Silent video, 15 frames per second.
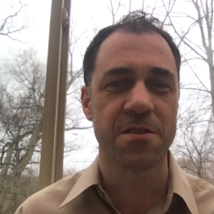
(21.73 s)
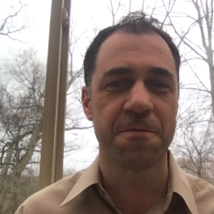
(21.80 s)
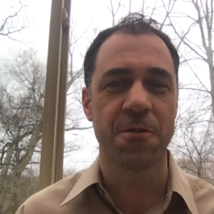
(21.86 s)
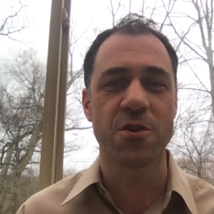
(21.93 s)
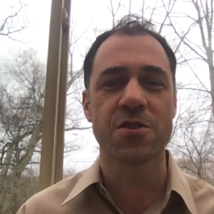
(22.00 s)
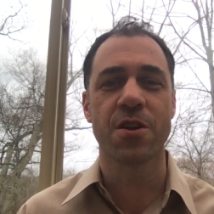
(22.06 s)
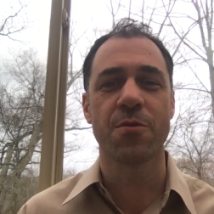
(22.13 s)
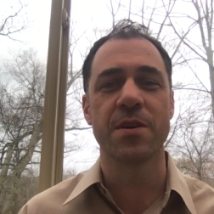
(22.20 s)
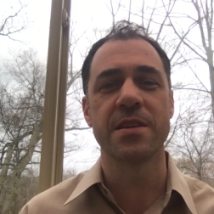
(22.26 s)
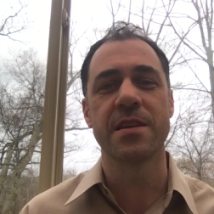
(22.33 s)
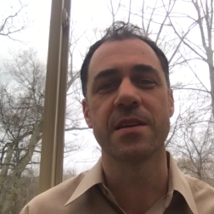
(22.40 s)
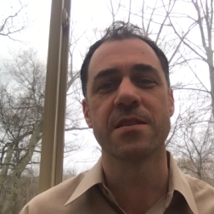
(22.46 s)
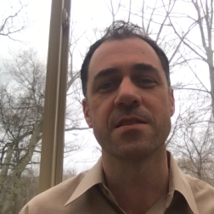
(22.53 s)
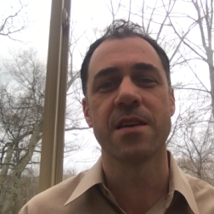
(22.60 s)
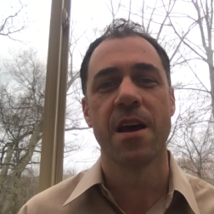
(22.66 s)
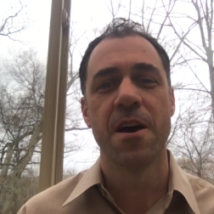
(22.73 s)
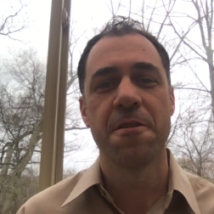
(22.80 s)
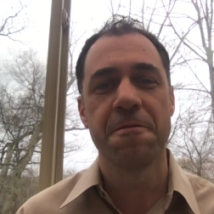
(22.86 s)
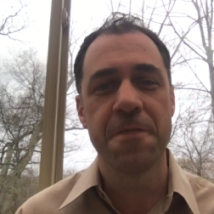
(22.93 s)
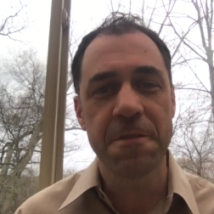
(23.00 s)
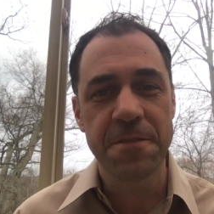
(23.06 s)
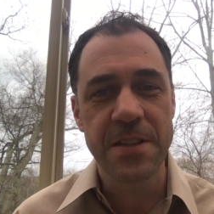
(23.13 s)
First Corinthians
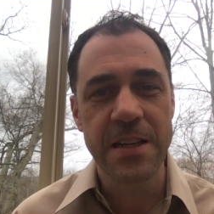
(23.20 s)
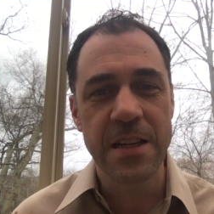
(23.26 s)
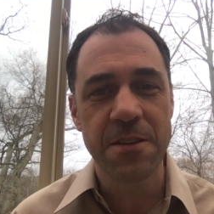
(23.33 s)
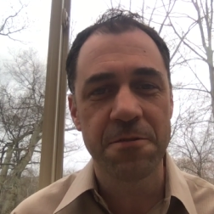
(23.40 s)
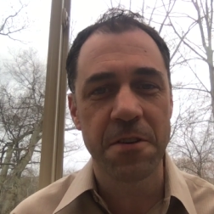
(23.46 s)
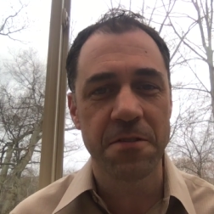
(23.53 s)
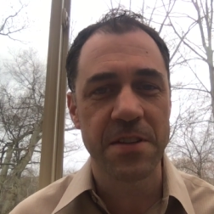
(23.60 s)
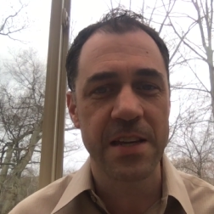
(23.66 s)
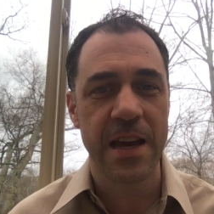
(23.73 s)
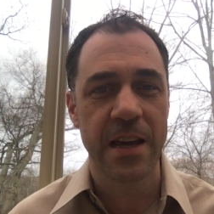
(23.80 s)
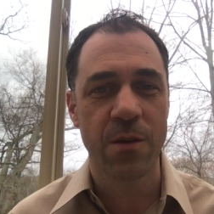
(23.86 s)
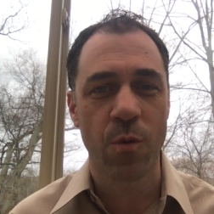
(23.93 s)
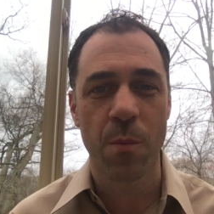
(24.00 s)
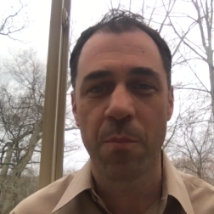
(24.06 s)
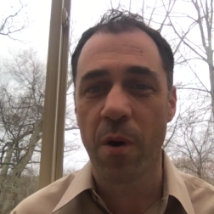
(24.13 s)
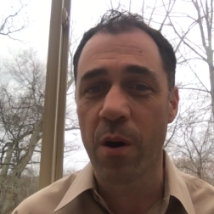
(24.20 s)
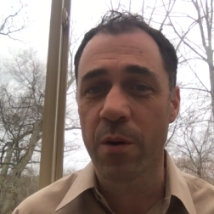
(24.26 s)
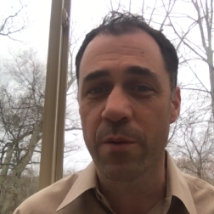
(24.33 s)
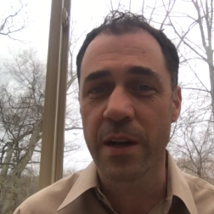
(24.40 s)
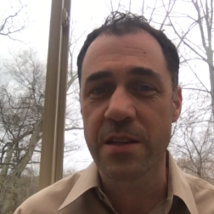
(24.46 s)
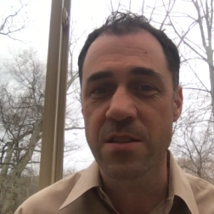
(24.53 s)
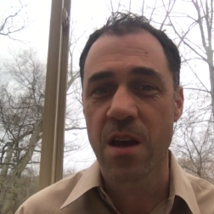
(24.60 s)
fifteen fifty-eight, where Paul
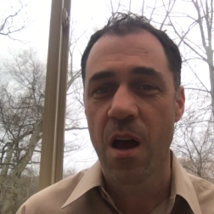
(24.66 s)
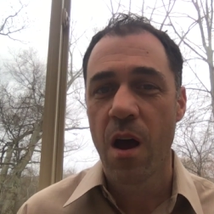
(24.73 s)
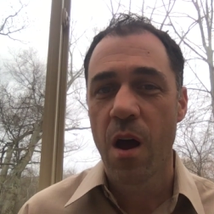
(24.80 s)
writes,